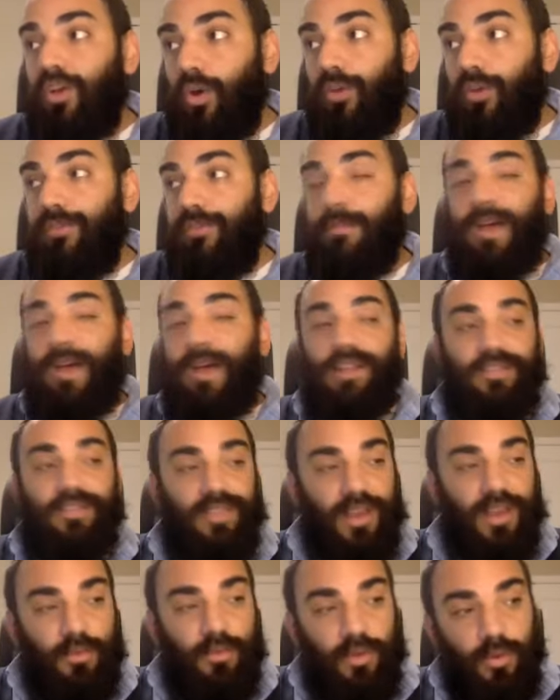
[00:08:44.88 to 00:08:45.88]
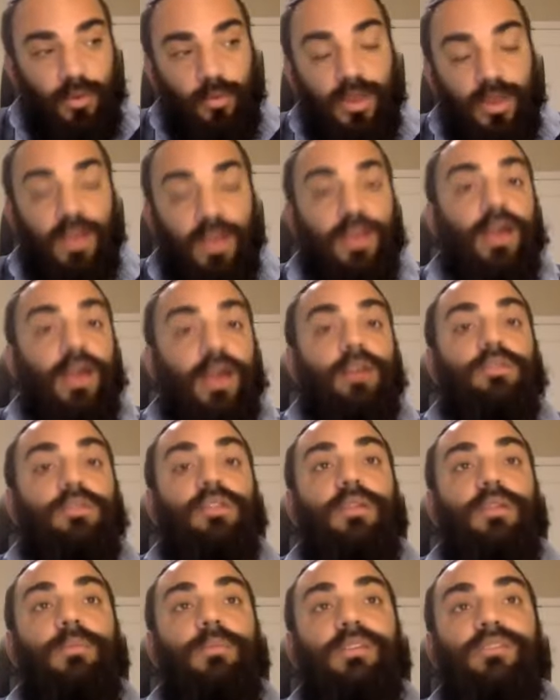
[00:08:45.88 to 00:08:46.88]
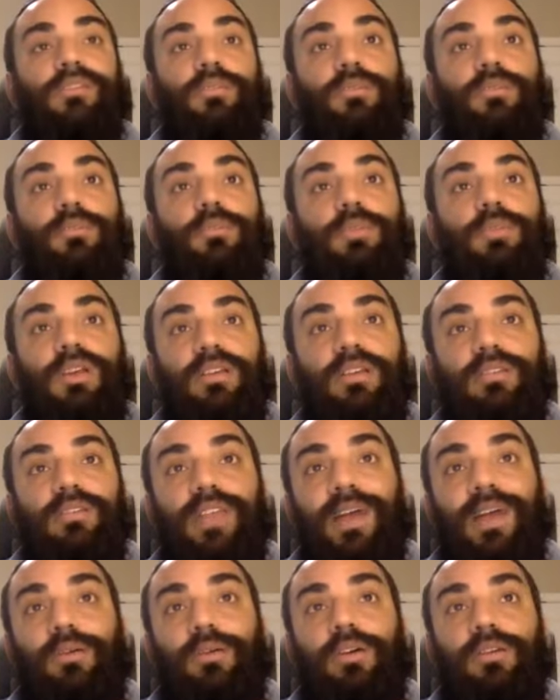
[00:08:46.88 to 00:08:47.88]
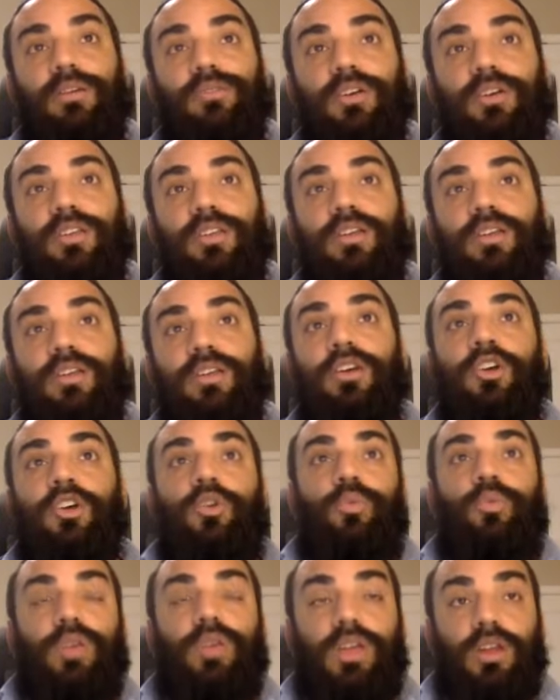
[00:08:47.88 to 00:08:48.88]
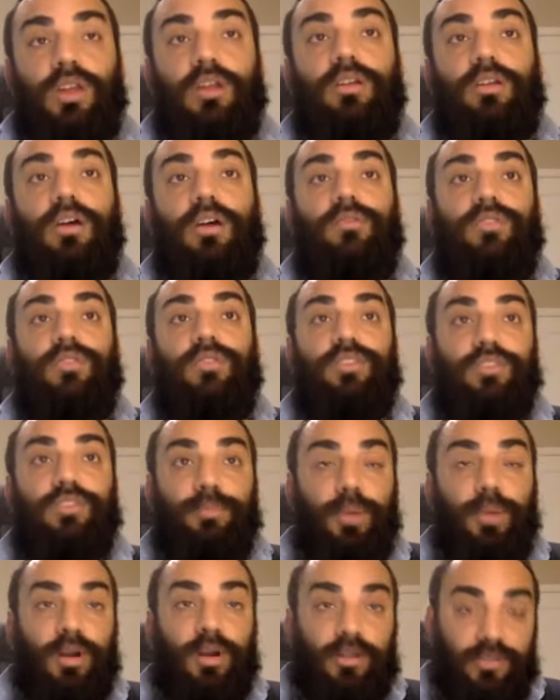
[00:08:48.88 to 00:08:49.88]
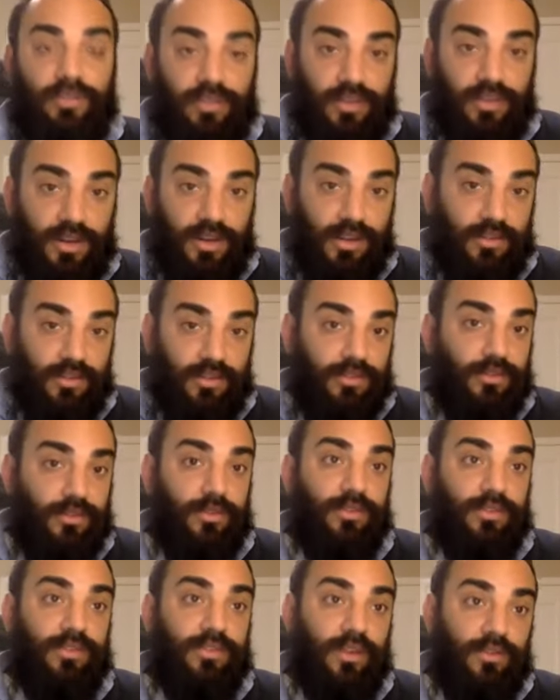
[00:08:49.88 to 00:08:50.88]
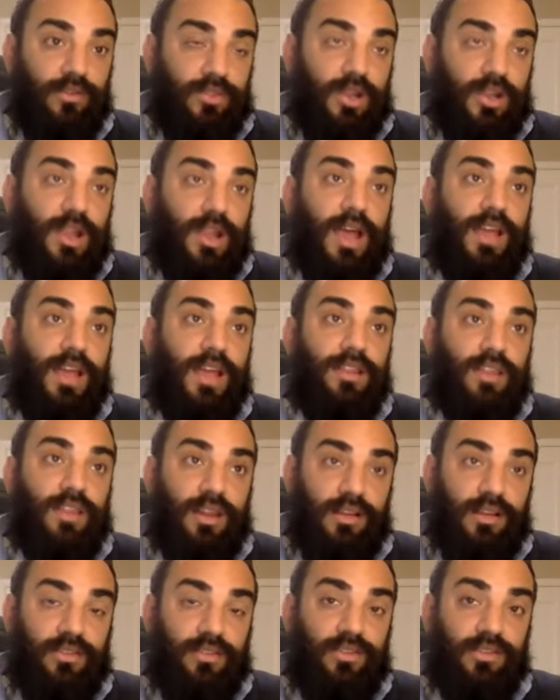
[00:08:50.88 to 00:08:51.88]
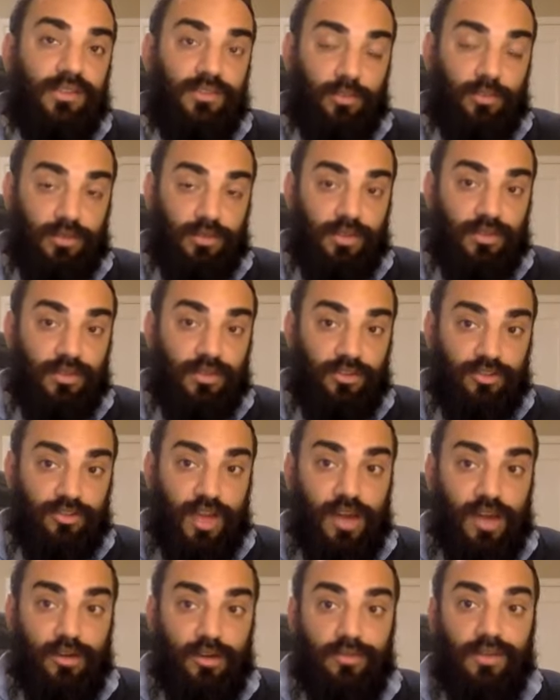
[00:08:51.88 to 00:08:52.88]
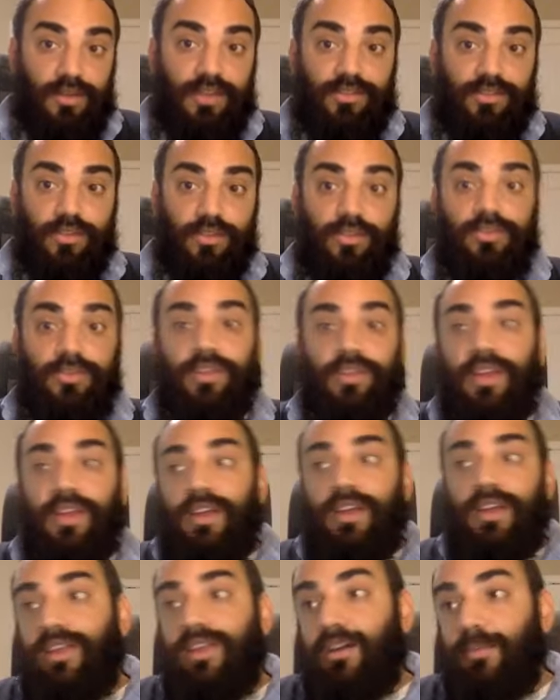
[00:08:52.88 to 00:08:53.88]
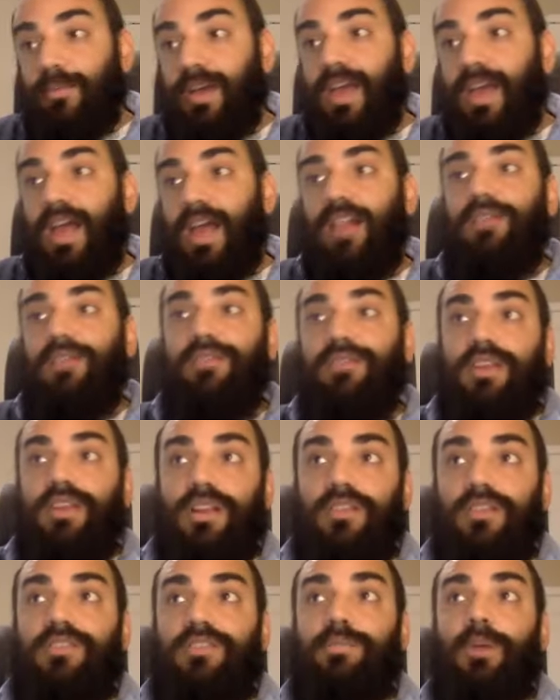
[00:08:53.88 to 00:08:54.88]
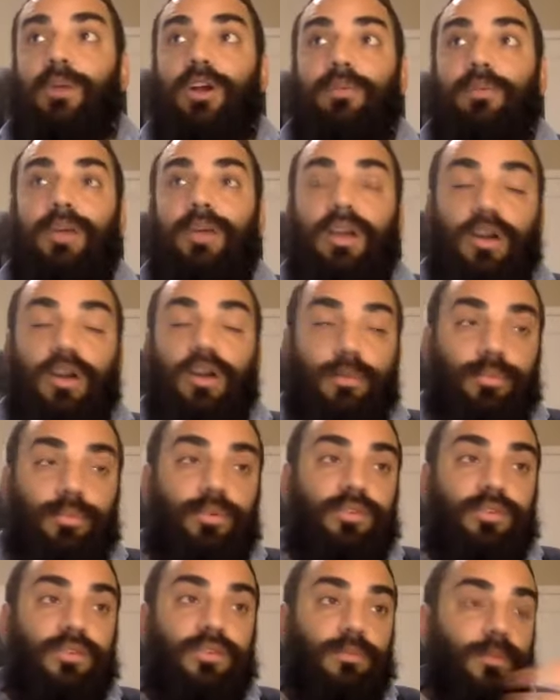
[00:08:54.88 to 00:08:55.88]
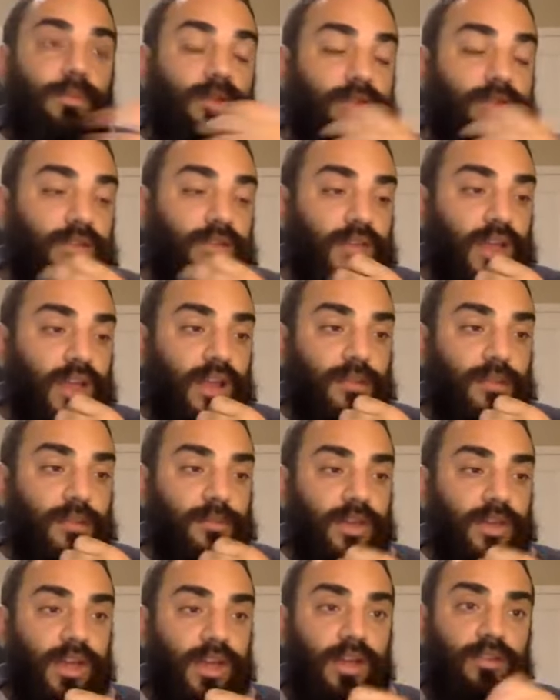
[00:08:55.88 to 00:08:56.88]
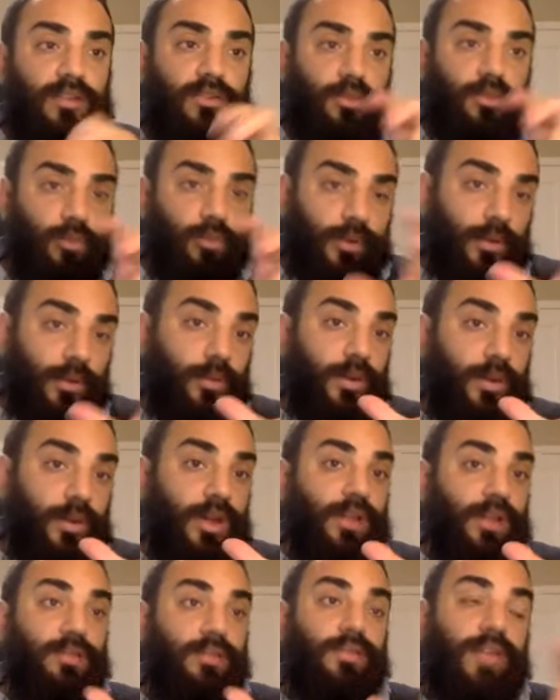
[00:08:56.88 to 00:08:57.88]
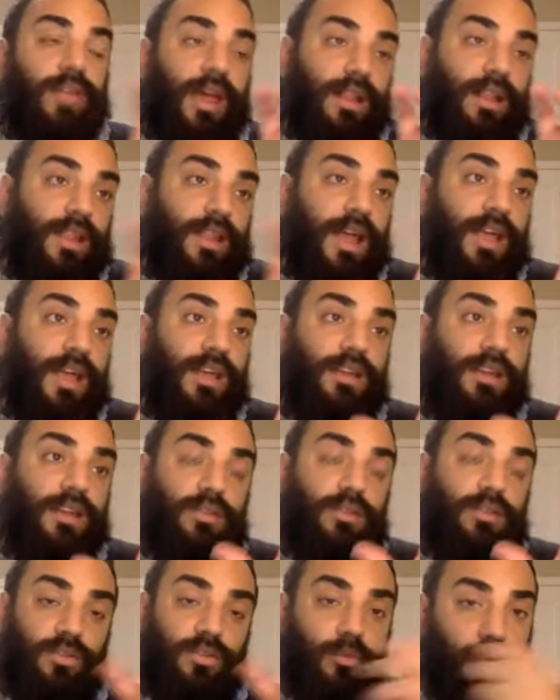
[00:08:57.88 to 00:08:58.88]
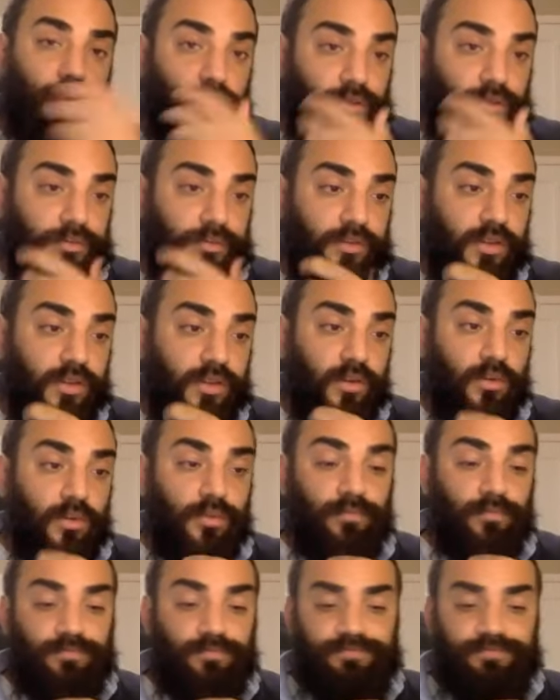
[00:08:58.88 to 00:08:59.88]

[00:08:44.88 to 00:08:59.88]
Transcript: kolzman, so that when we encounter them as human beings in our avoida, we can uncover the sparks and the nitzuts of the light that exists within the shattered vessels, thereby elevating the spark back upwards and building the kalim again to reorient that light into the world of tikkun.